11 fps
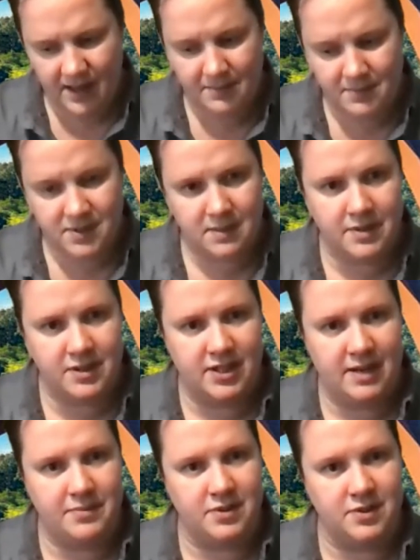Some of the
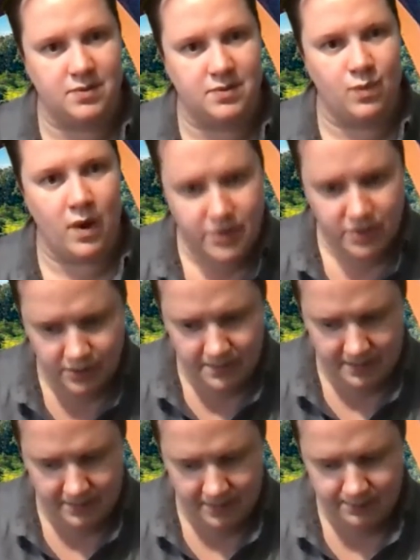chapters won't suit
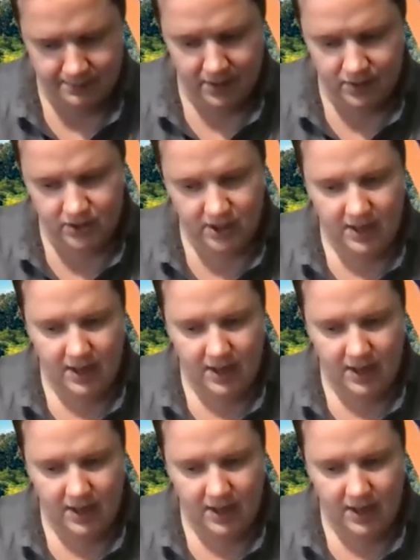people as much,